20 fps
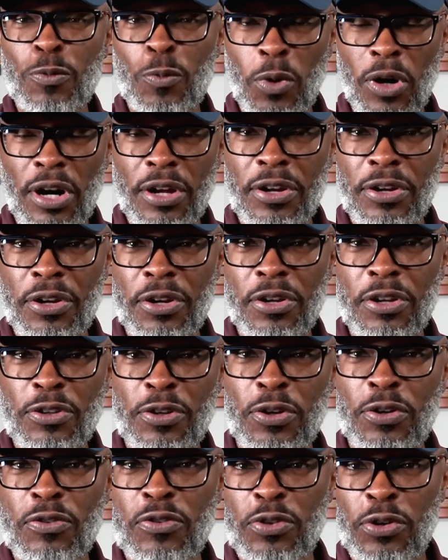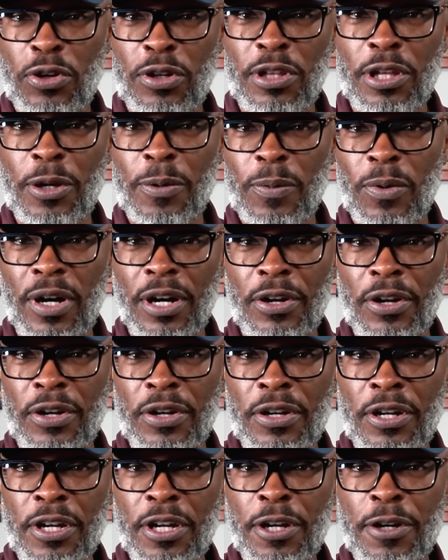water, your toilet
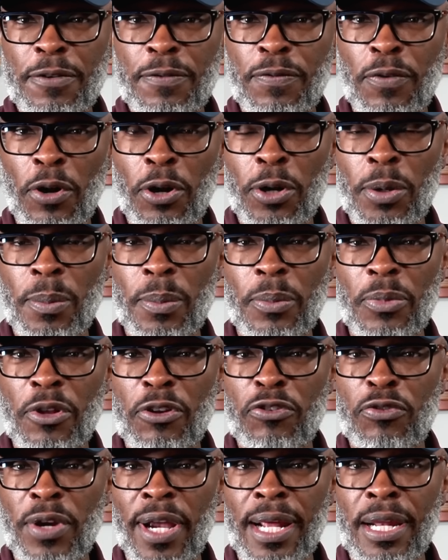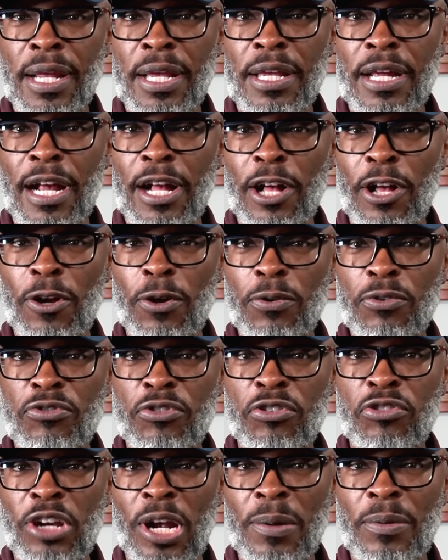water, from the drain in your house,
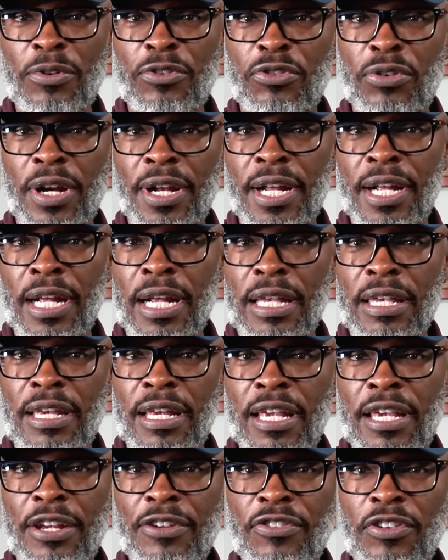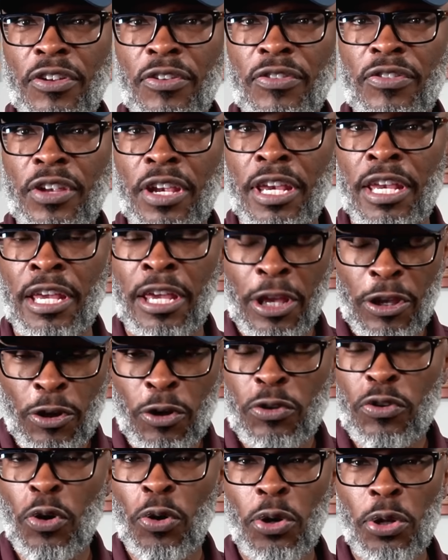your shower drain, your kitchen sink,
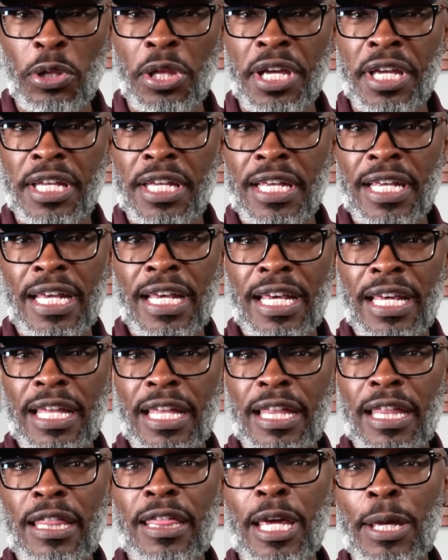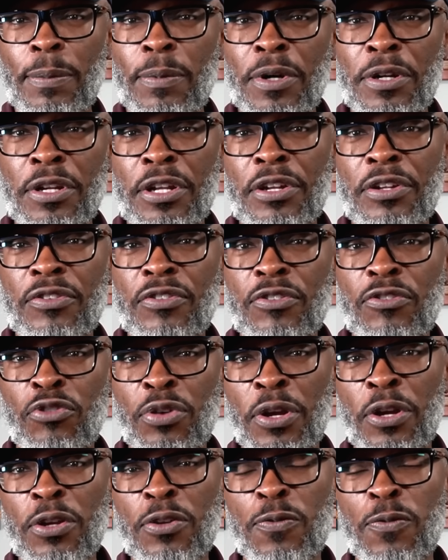your toilet. They want to
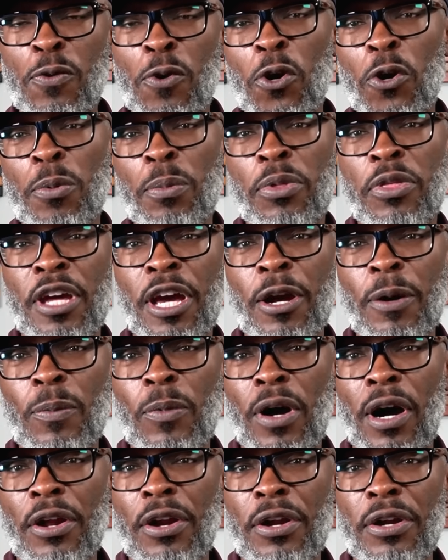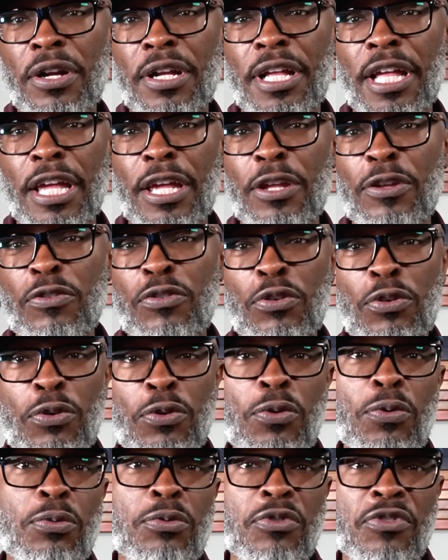transform that water
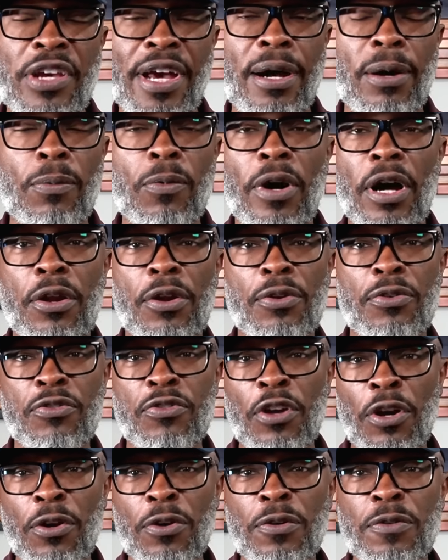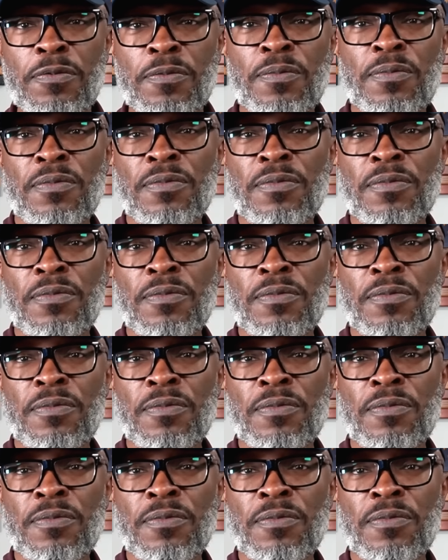into tap water. So